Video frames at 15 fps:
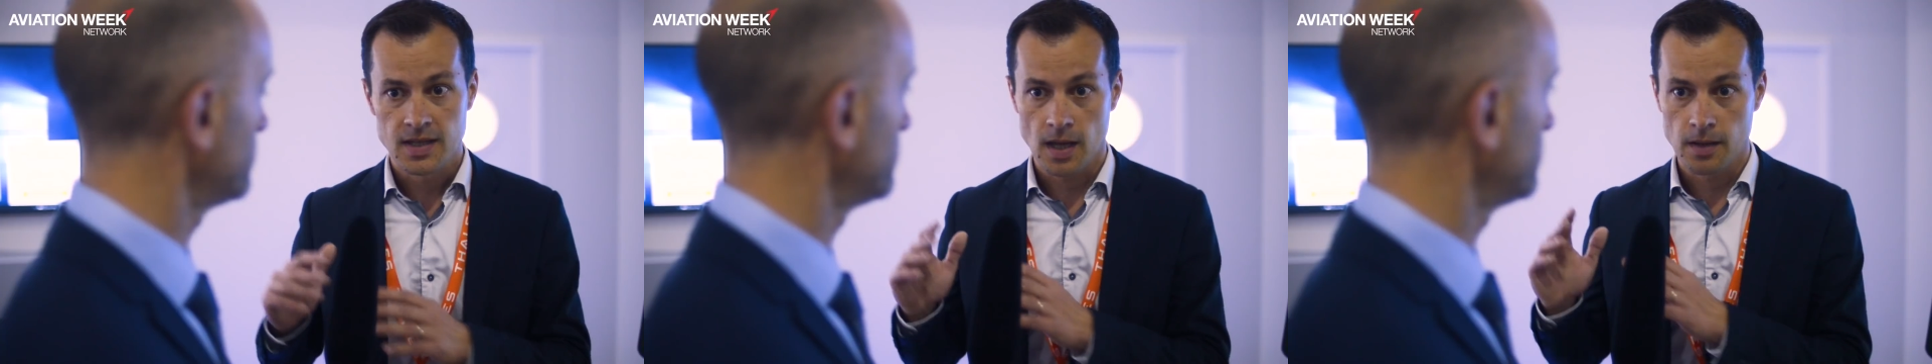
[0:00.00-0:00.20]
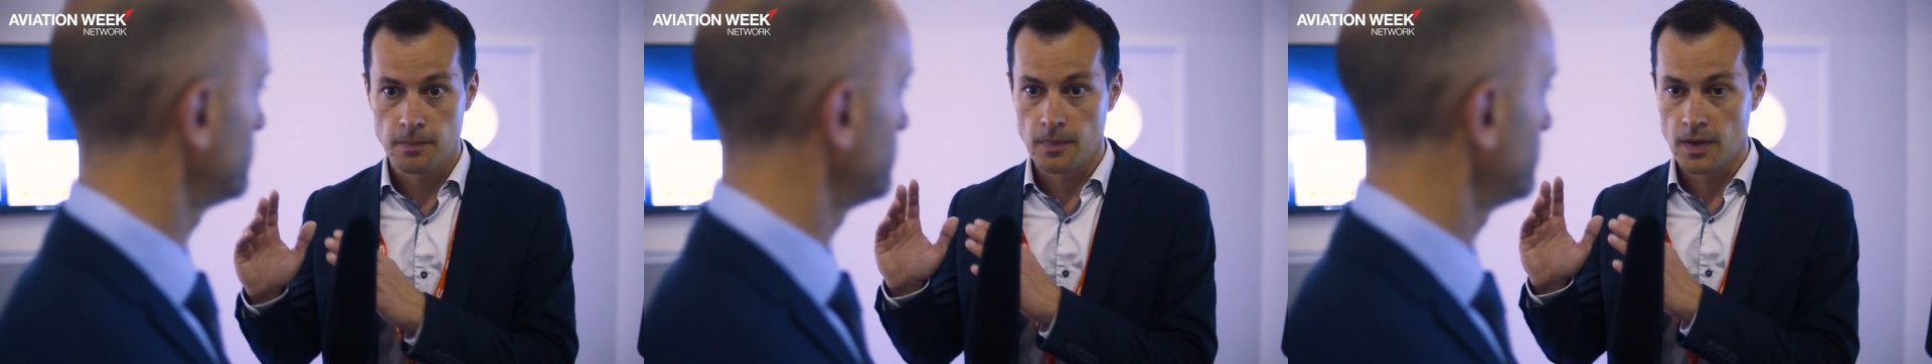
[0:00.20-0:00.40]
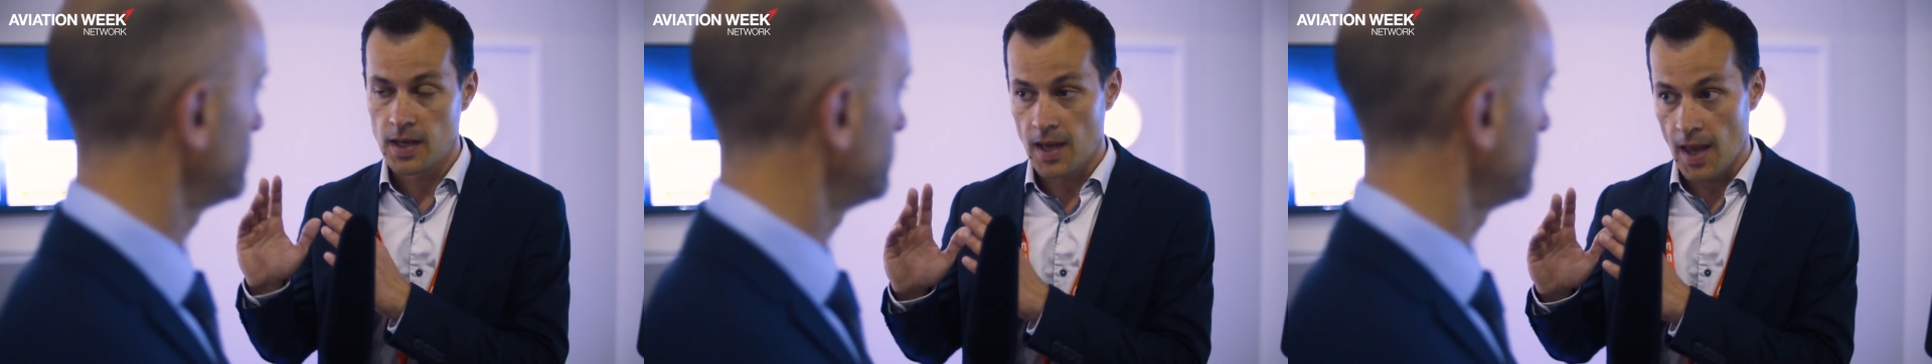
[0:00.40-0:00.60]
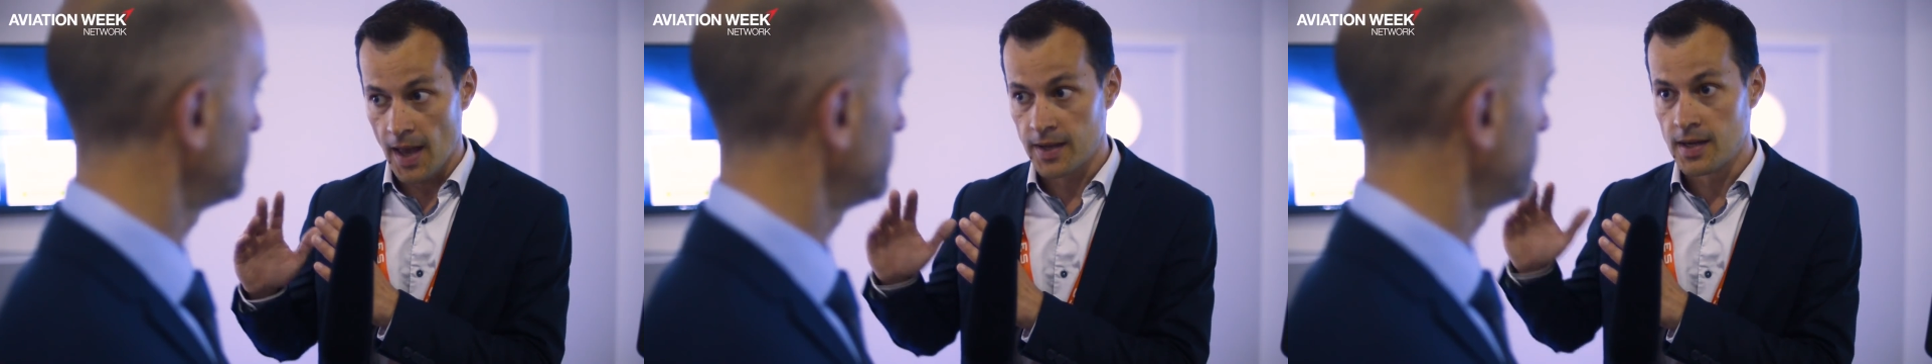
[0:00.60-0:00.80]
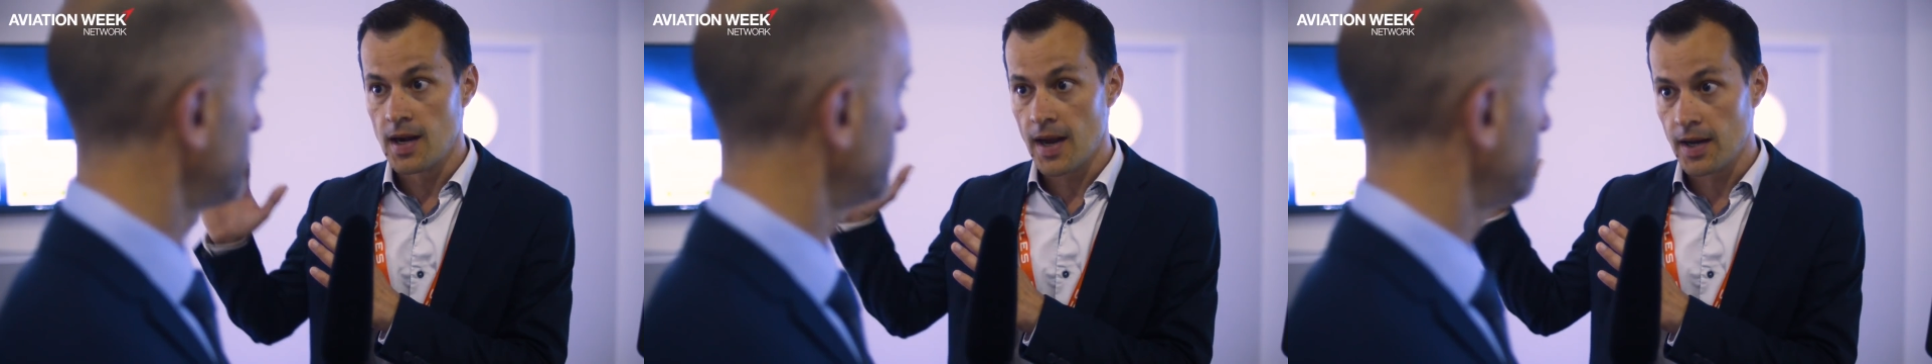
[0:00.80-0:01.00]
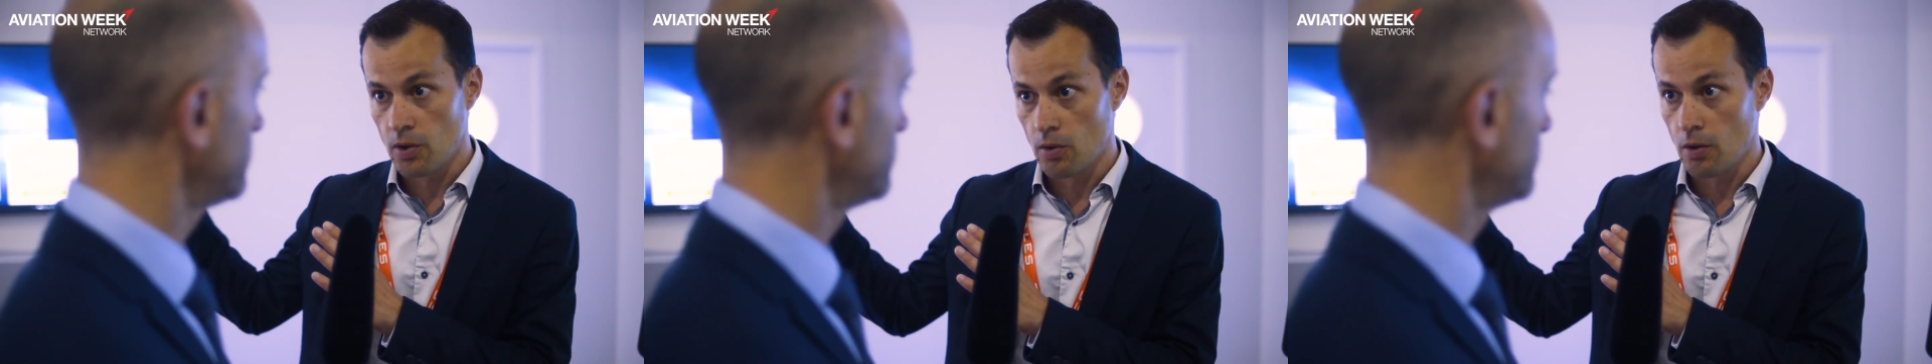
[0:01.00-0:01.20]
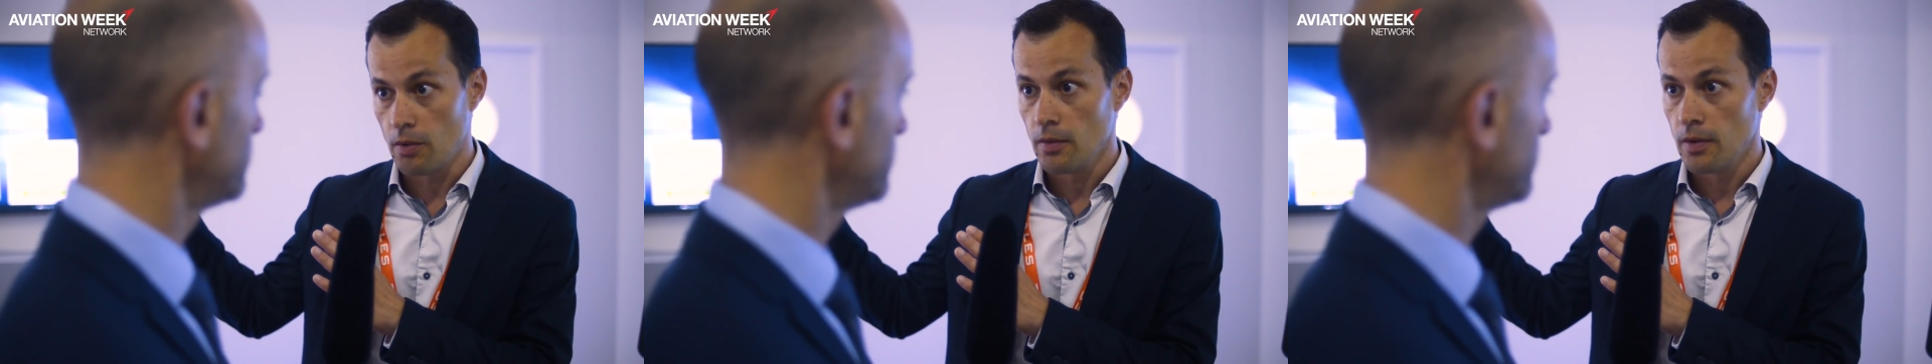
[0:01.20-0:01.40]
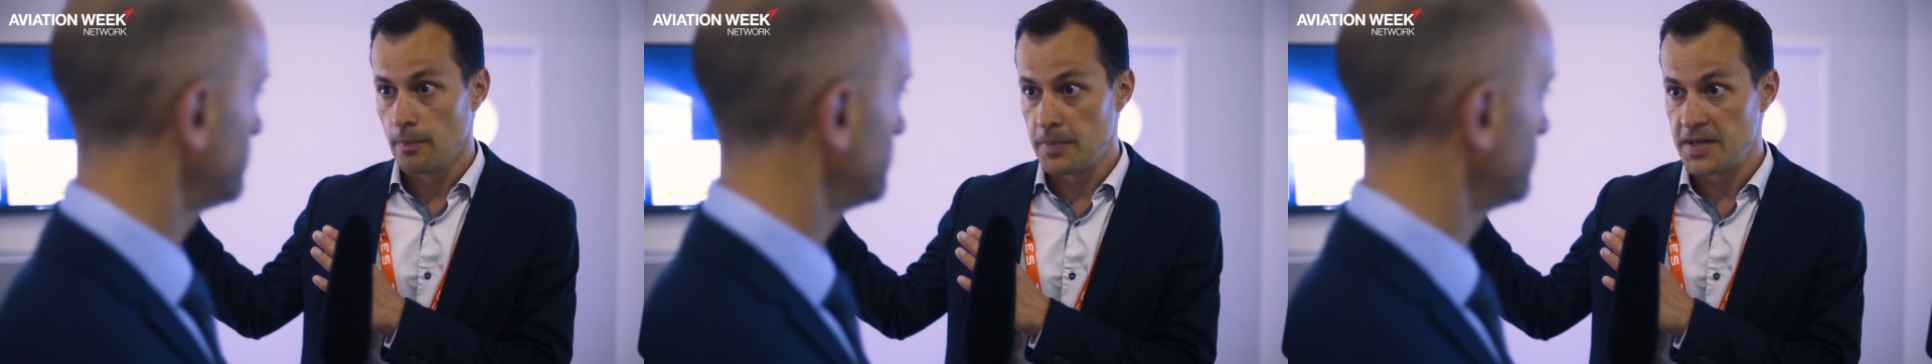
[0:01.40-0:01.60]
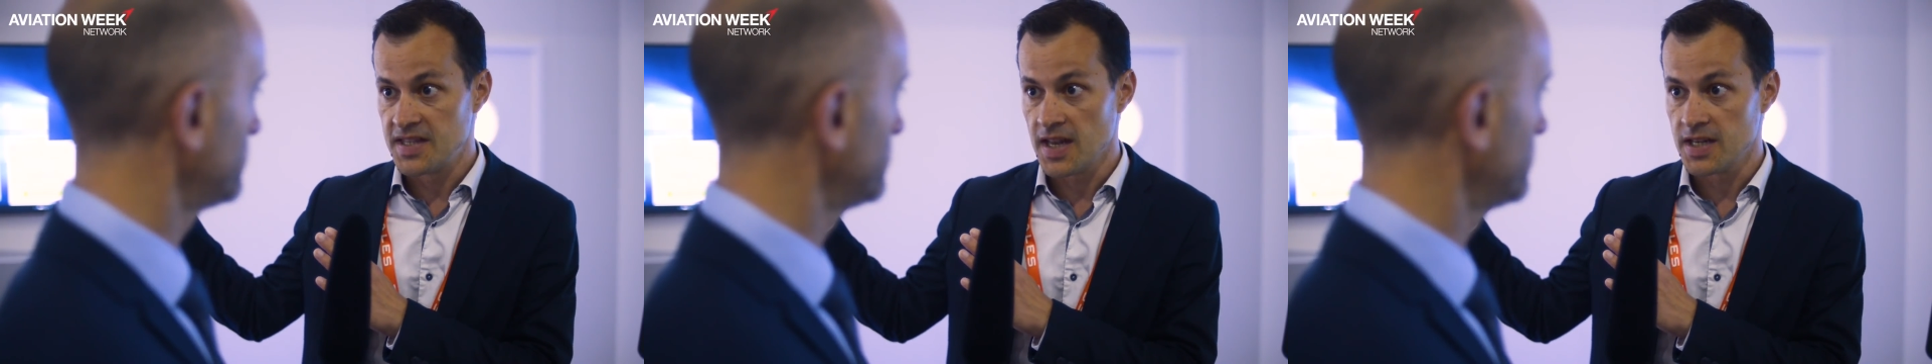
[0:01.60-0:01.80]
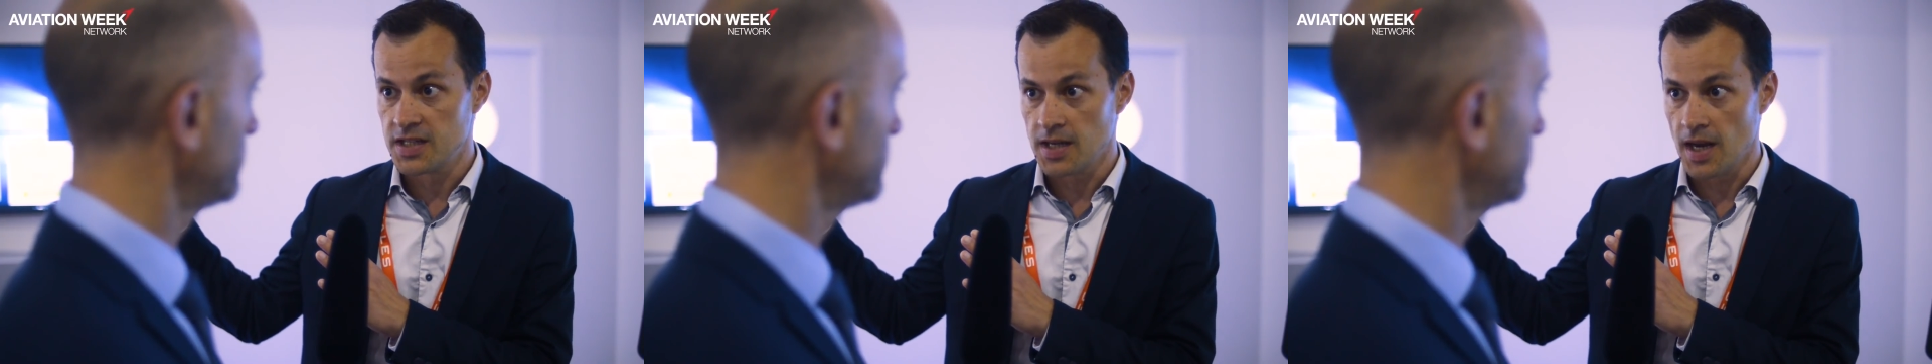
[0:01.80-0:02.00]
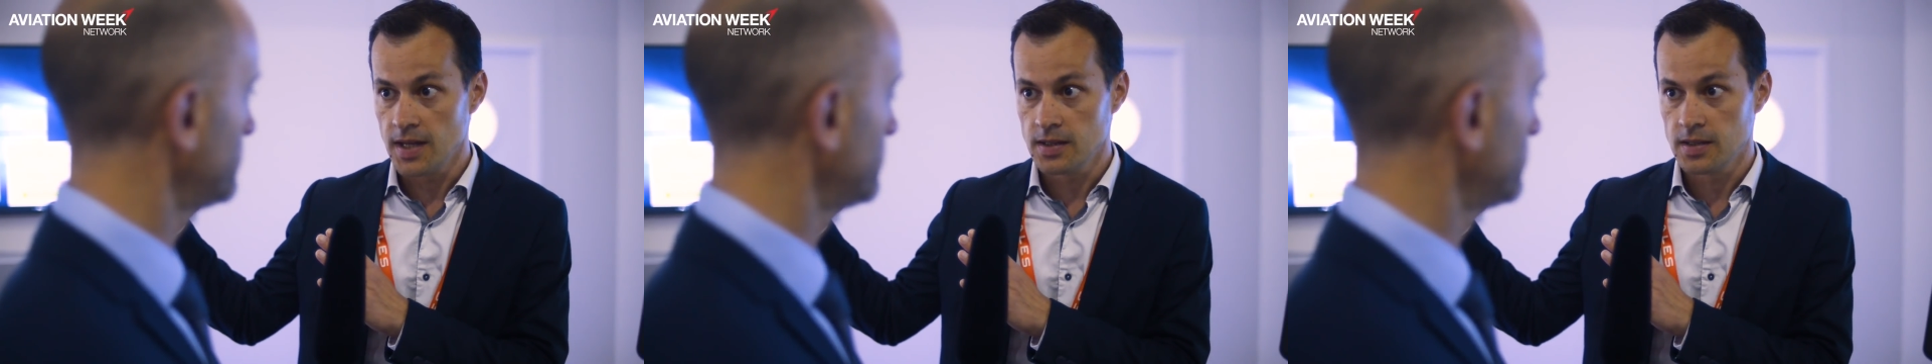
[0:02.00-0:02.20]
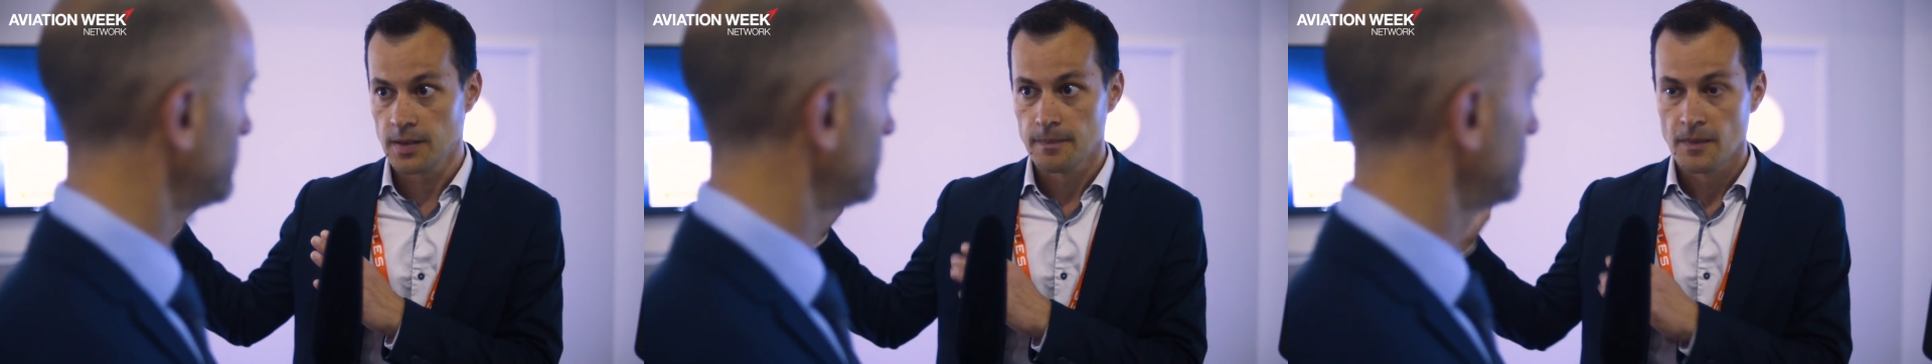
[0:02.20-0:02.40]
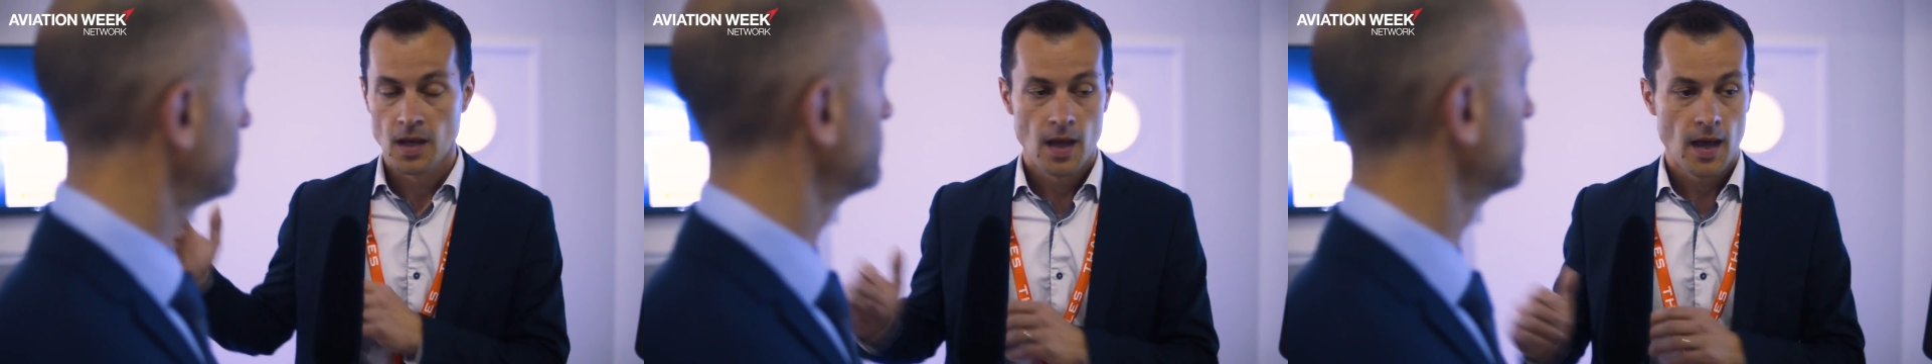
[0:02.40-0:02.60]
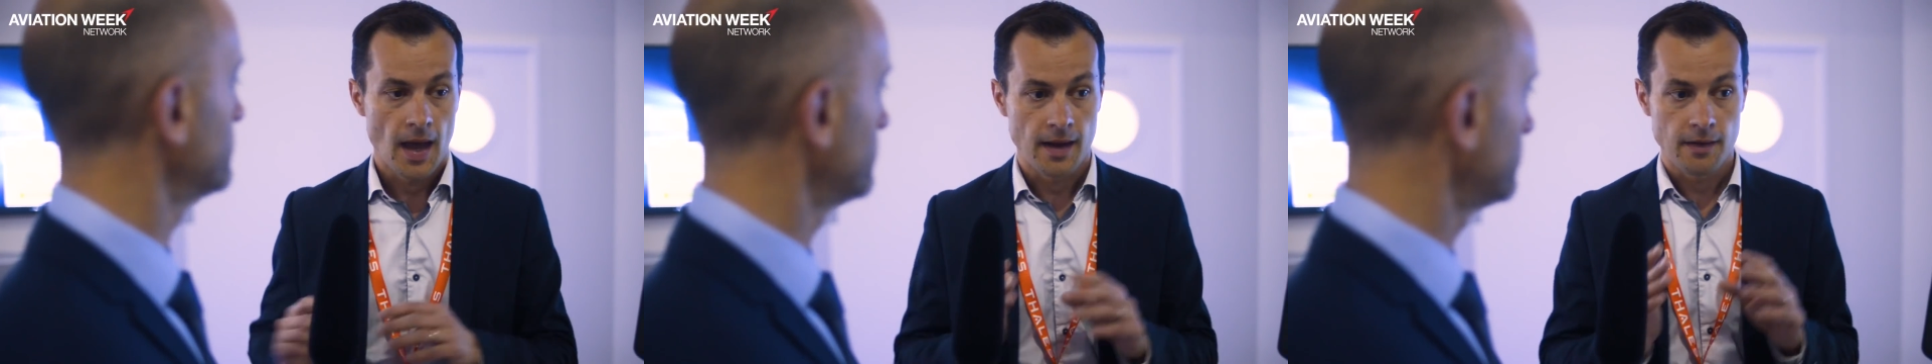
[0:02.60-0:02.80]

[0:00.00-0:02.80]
can and later business jet, mm -hmm.